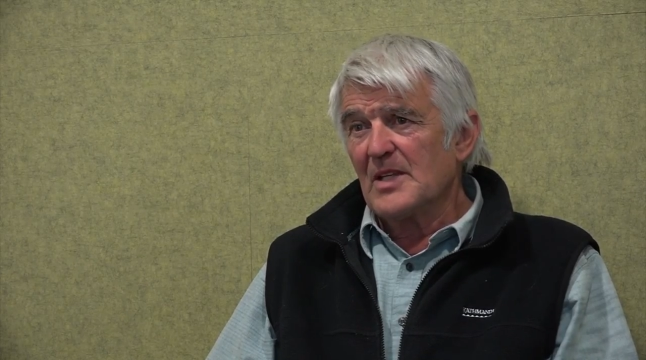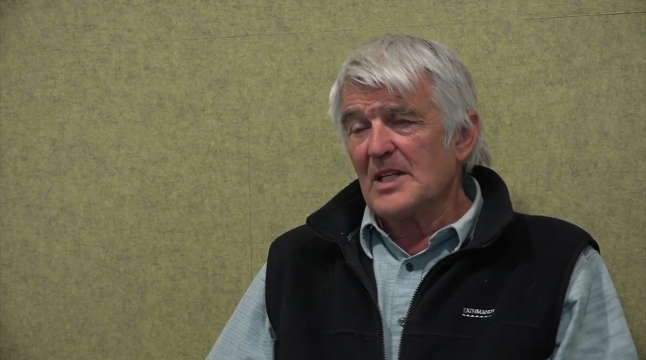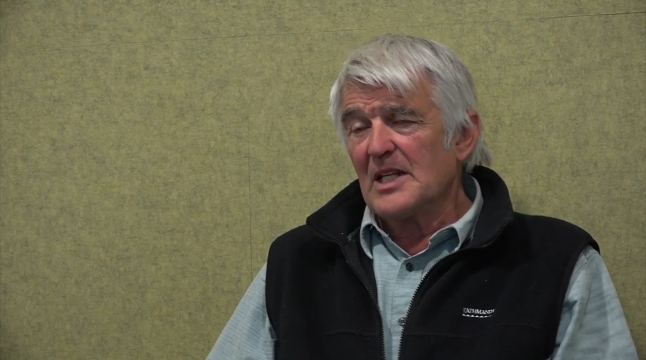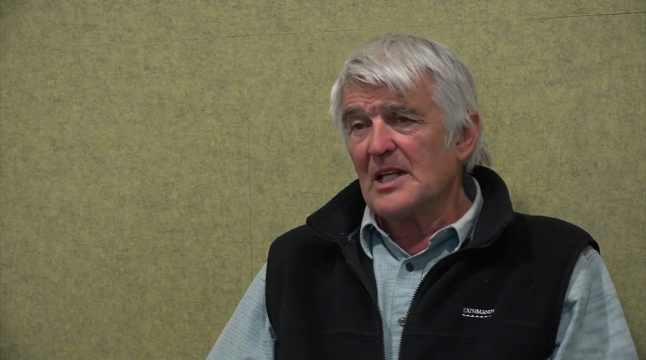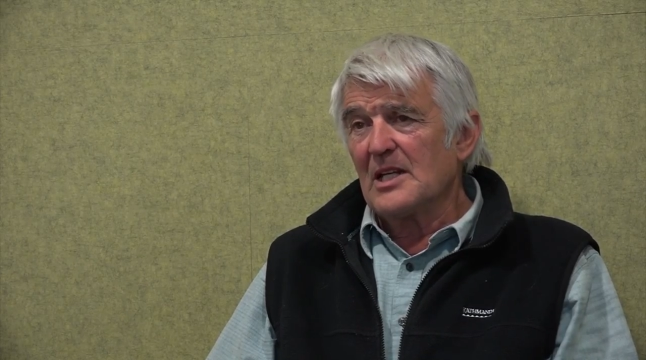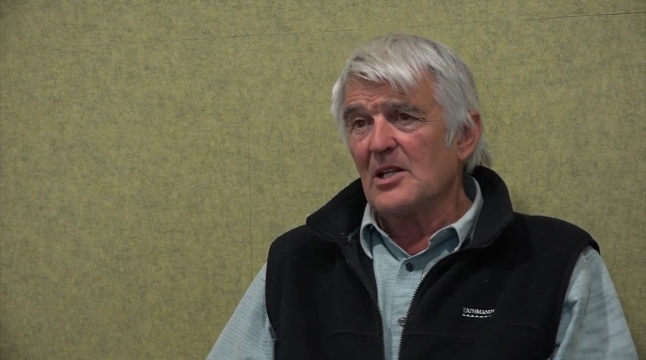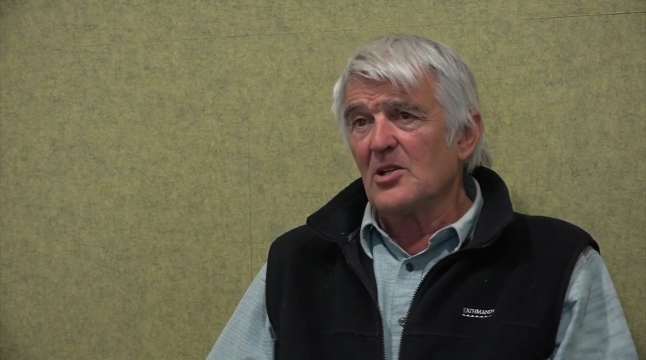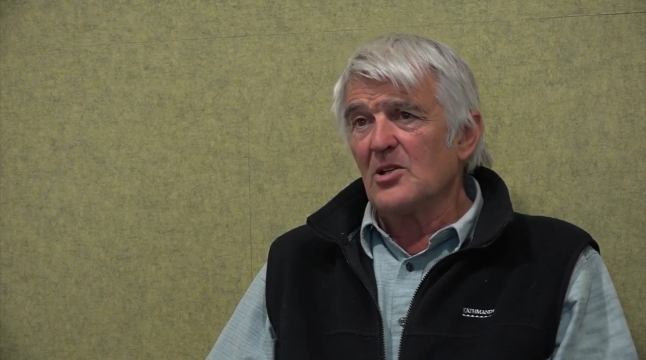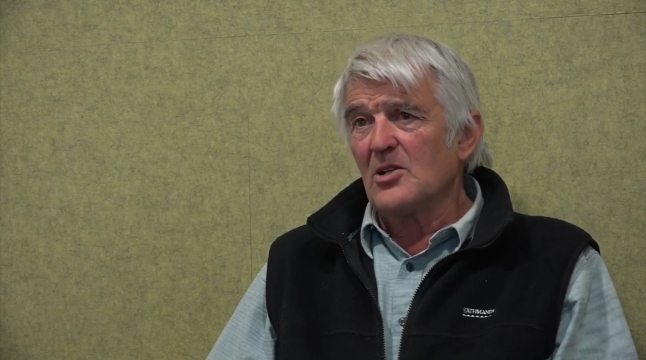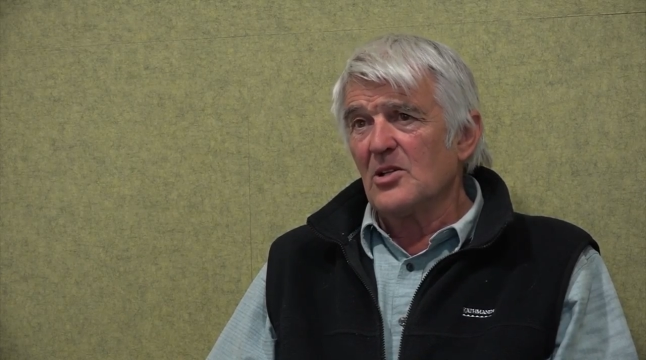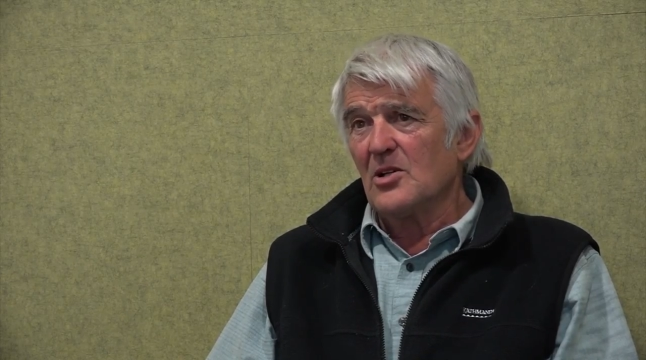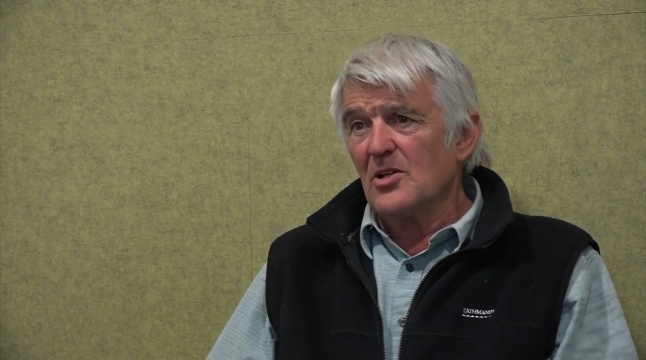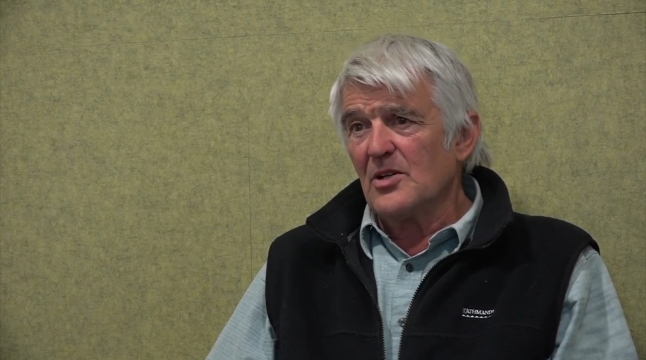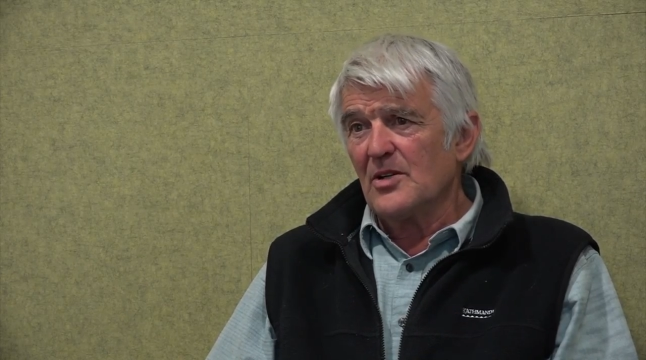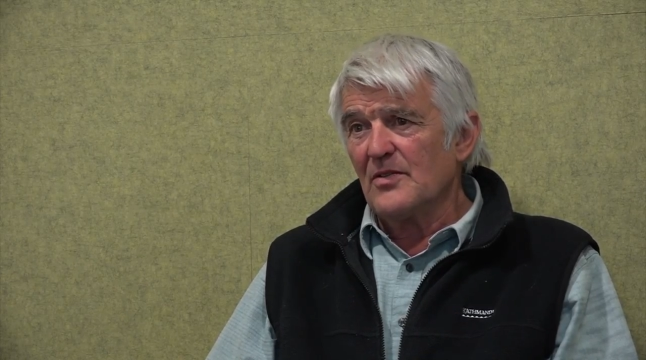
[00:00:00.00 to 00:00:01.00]
they'd had a
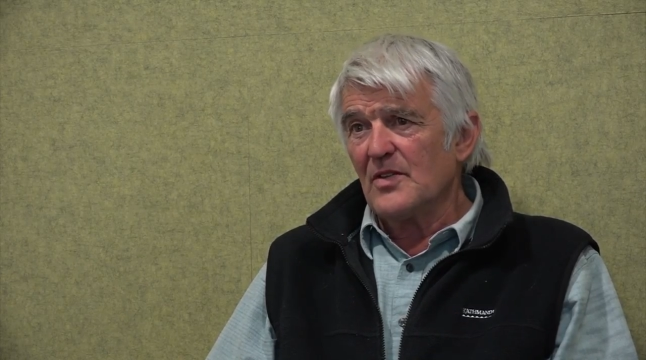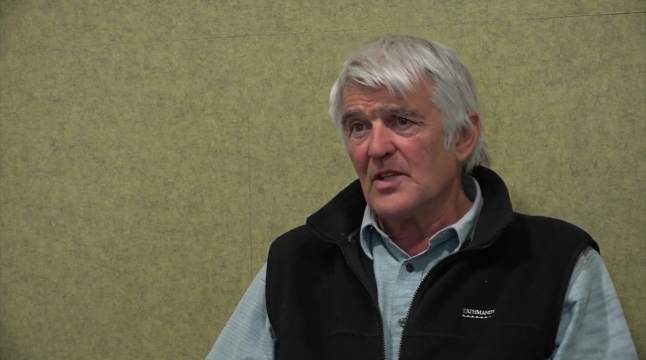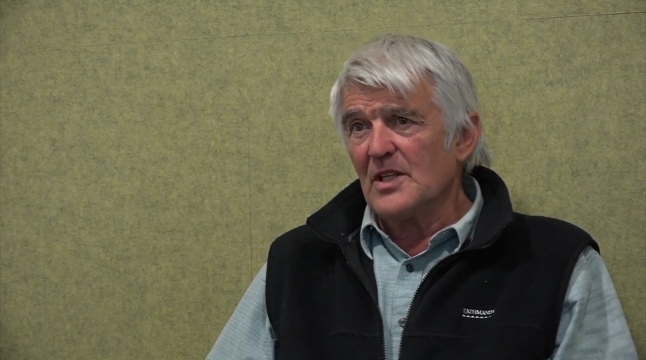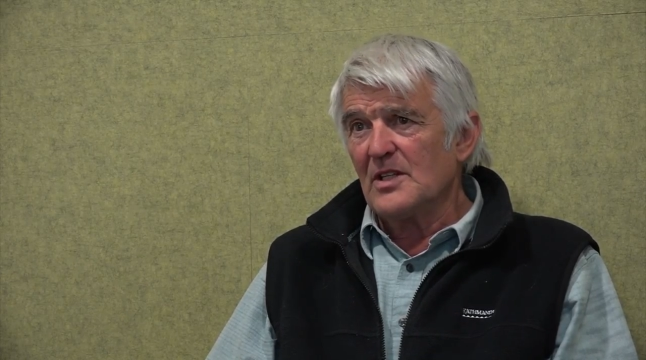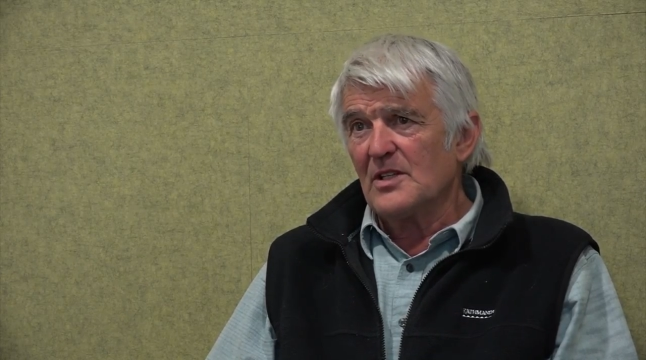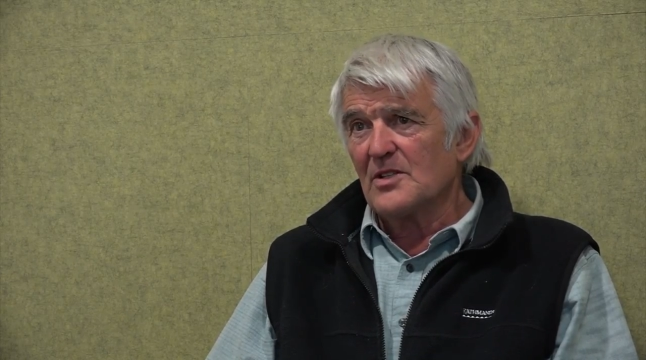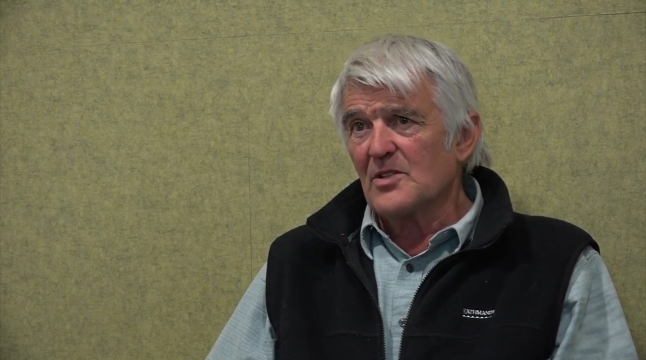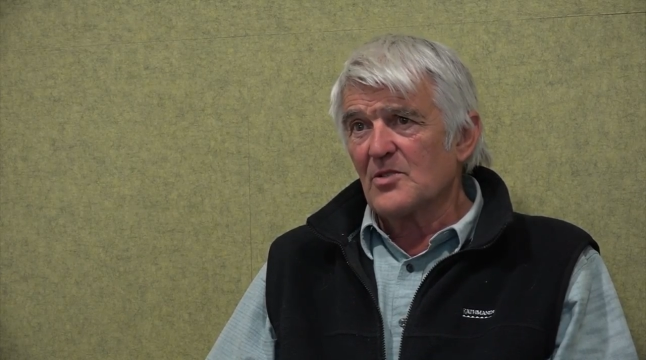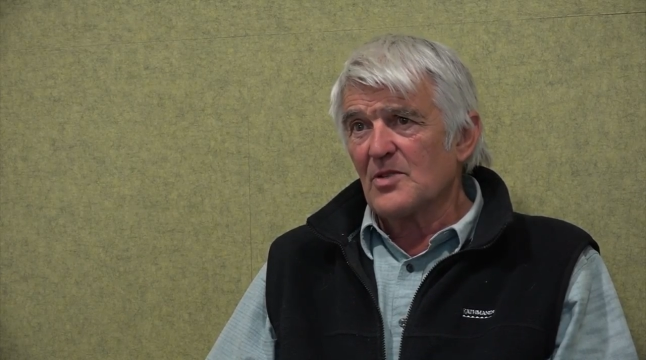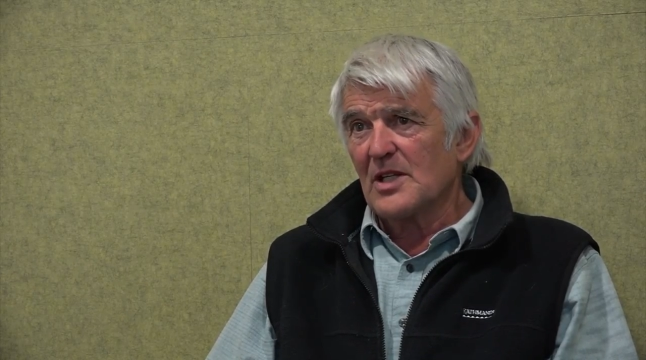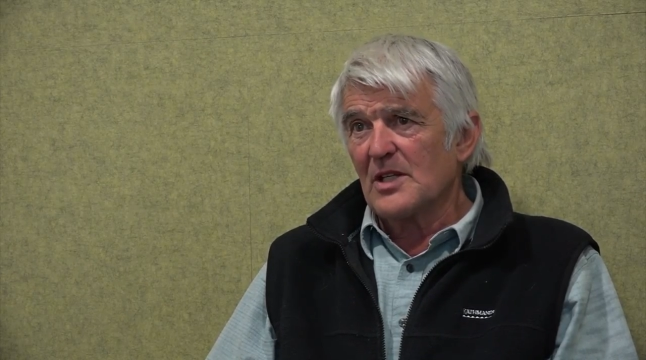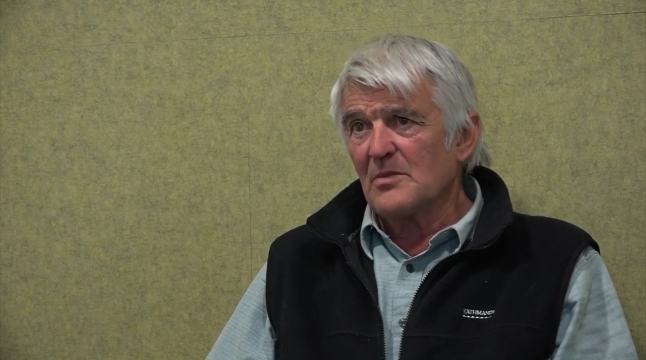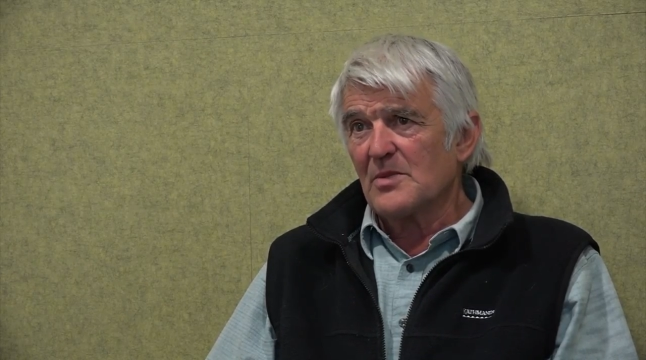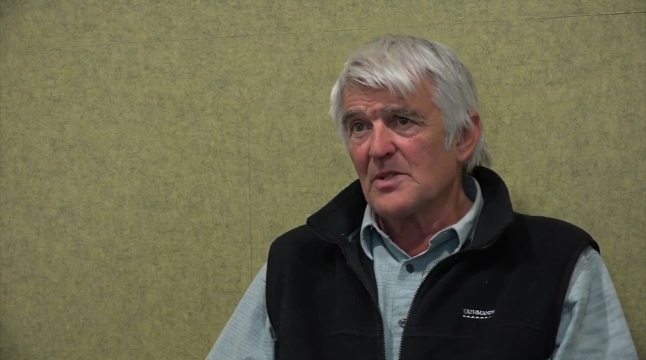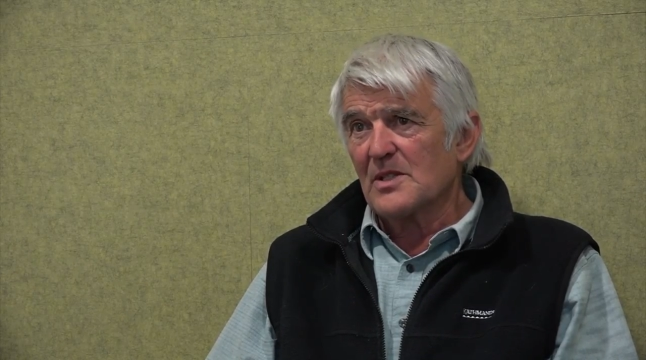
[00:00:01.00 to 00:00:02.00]
lot of near
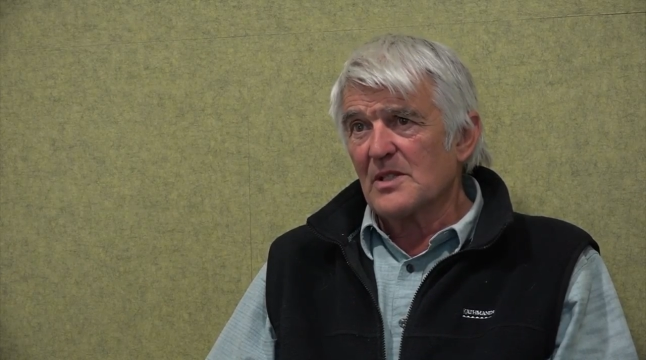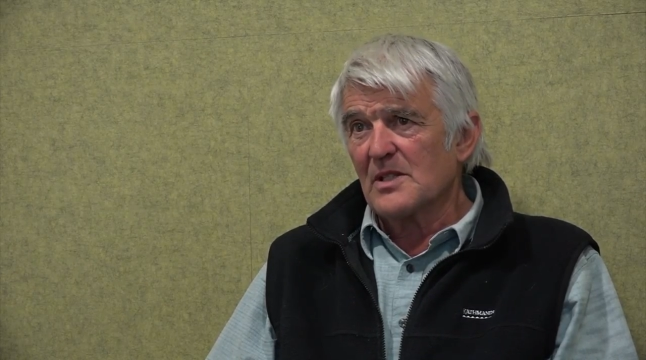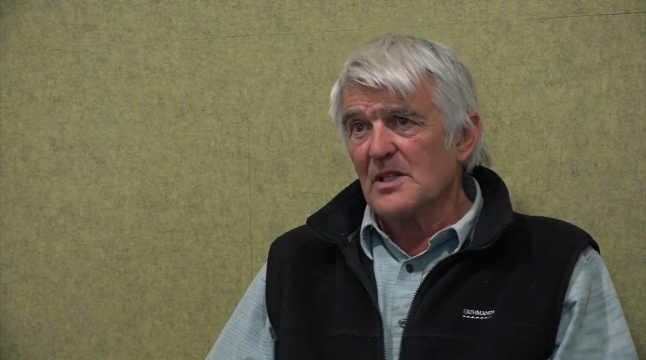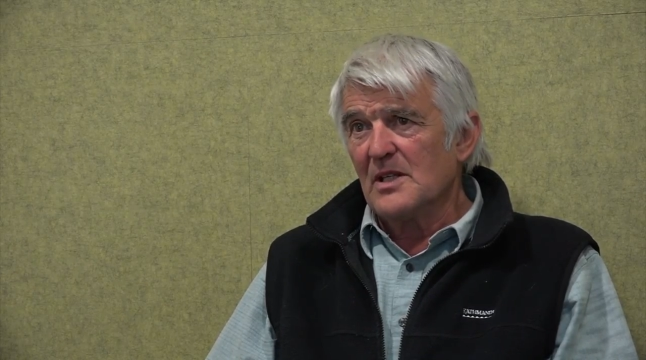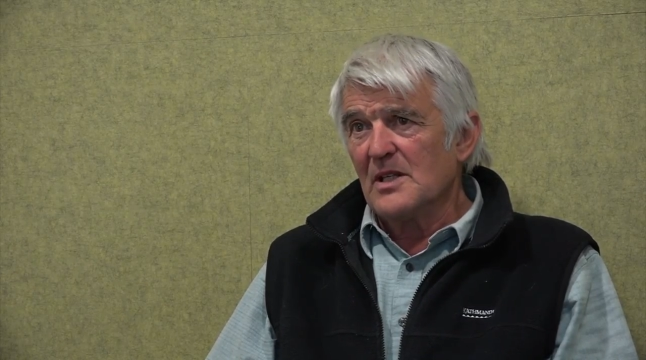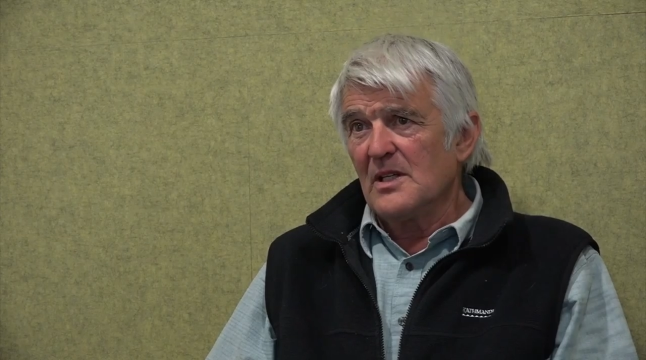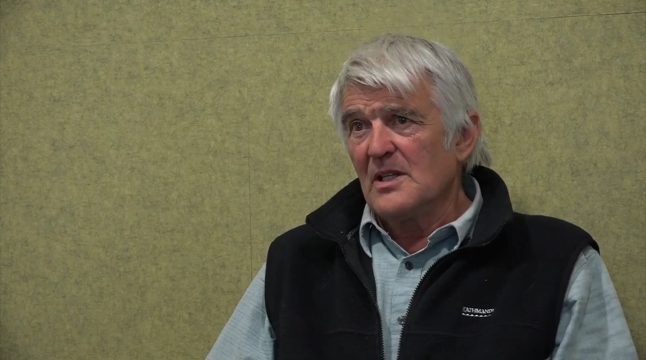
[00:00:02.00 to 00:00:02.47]
scrapes,